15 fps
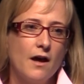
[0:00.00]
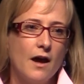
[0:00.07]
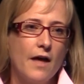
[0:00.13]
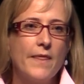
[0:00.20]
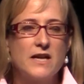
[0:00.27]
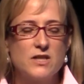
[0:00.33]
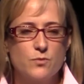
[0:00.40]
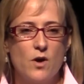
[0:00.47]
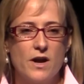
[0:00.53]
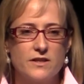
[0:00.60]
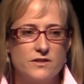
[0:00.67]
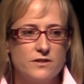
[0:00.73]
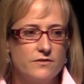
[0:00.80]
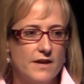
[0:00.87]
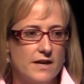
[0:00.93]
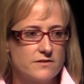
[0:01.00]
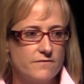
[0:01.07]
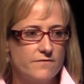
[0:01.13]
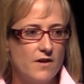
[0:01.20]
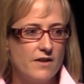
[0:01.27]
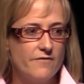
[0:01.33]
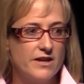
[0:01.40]
And that's why in
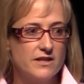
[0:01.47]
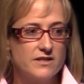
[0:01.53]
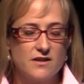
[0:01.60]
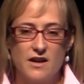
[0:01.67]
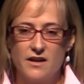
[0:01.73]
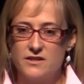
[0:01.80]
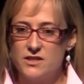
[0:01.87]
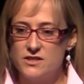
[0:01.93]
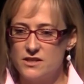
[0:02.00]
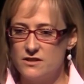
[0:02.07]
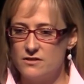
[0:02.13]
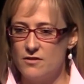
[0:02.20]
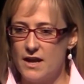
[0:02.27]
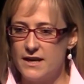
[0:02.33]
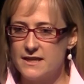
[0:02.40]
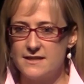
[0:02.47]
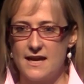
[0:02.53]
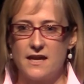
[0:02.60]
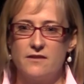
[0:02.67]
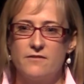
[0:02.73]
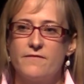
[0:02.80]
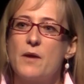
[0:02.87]
2005, I decided to do an
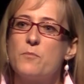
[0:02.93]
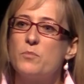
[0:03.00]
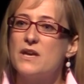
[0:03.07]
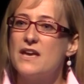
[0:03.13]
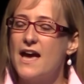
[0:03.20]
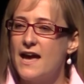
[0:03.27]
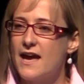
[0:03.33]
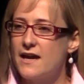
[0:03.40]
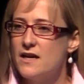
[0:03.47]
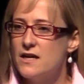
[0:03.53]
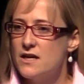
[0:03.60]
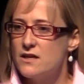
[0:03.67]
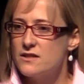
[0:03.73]
executive MBA